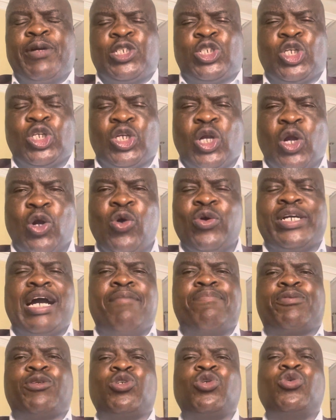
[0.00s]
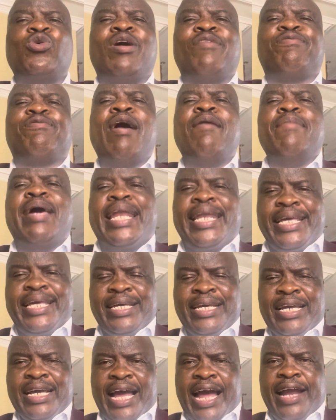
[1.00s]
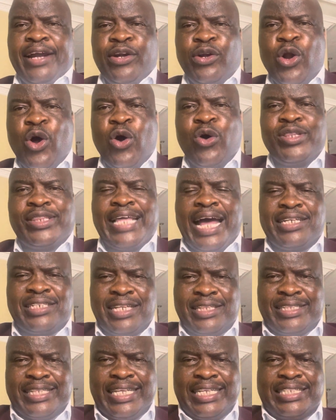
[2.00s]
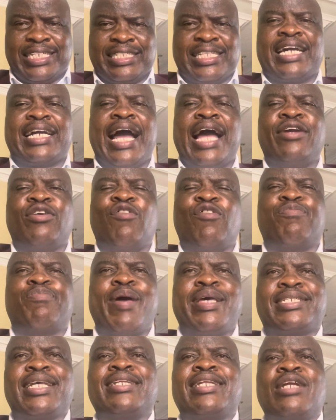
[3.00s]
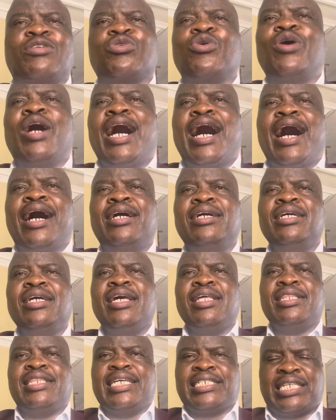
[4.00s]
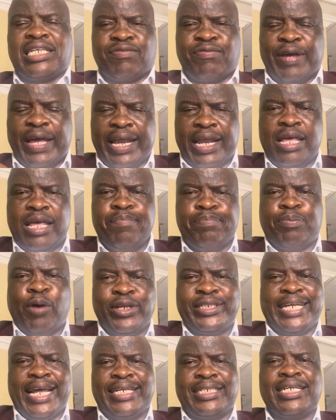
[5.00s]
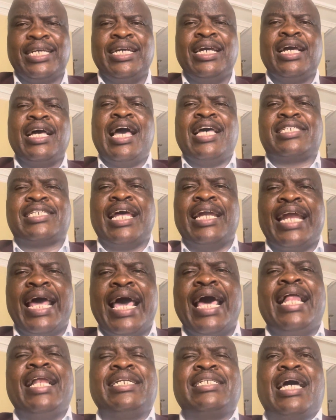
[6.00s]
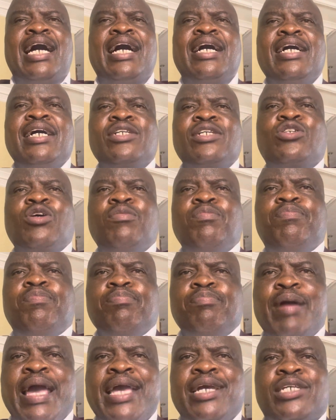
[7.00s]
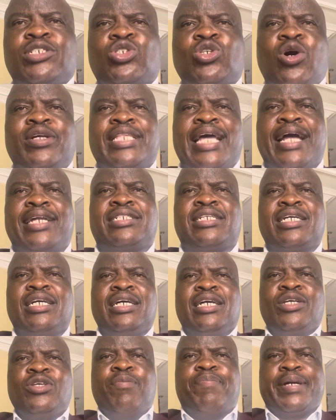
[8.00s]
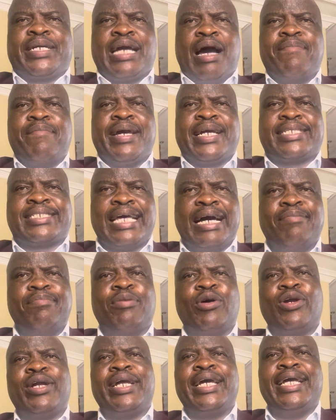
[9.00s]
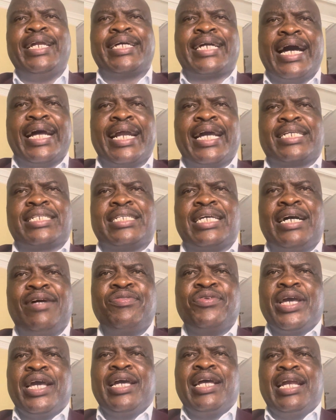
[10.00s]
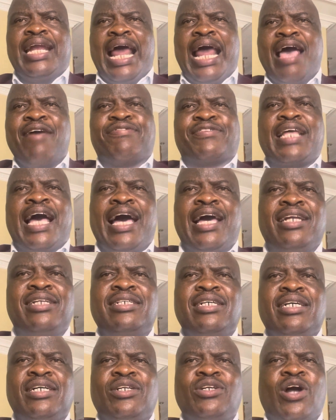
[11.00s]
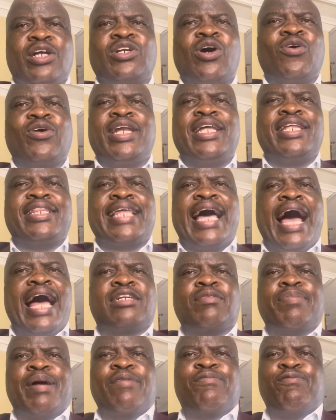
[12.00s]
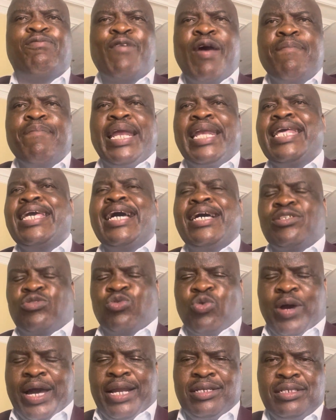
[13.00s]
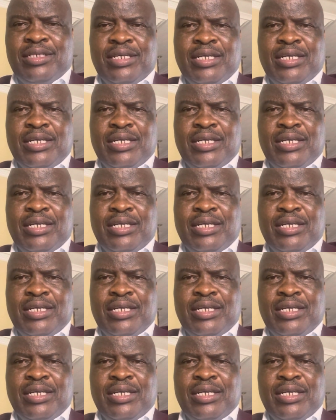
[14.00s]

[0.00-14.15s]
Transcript: should look up to your family and know that this is the kind of person that you are. This is very important as an elder to make sure that you become example in character, lifestyle, not only that, but family as well.